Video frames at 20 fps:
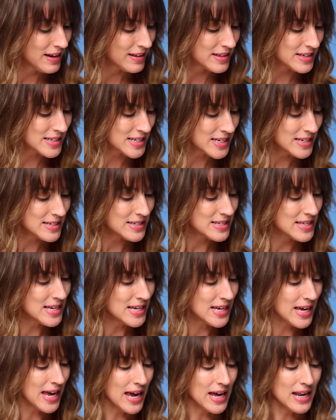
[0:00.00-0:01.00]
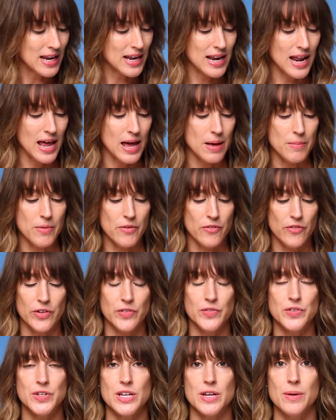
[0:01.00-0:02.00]
This is the Canon
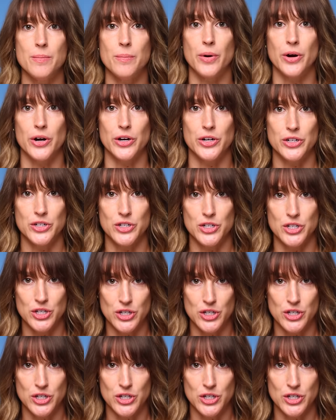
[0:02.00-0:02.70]
M50 Mark